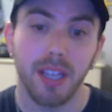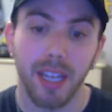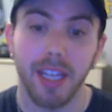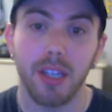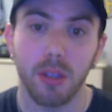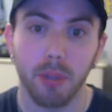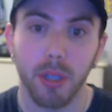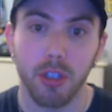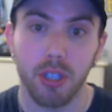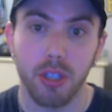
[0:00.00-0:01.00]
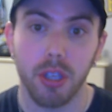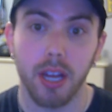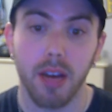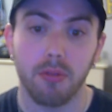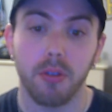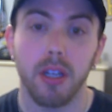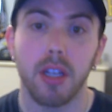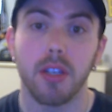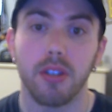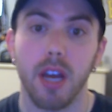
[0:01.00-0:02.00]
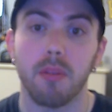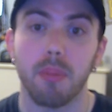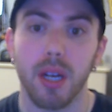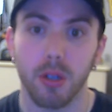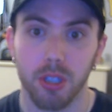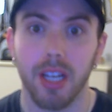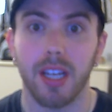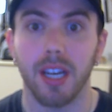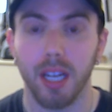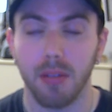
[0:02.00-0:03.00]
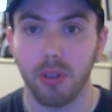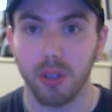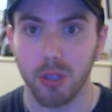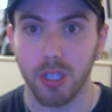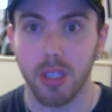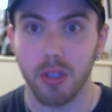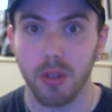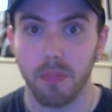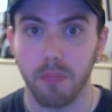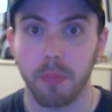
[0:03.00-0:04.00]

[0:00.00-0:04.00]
and in the pitching staff to have a better second half of the season.